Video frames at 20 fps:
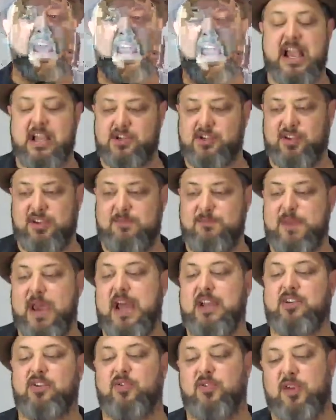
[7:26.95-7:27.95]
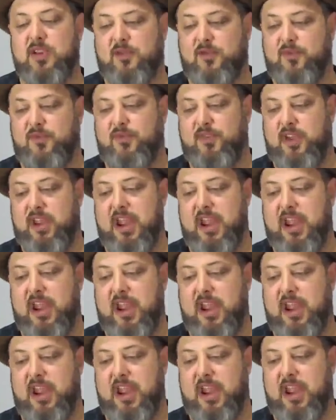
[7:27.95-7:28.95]
actually met Griff.
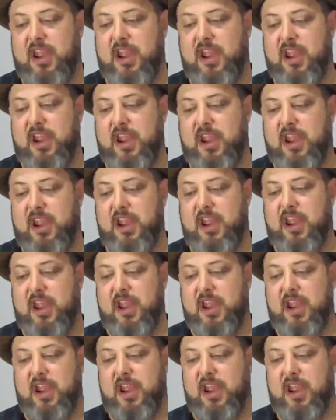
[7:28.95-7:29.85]
Scenario?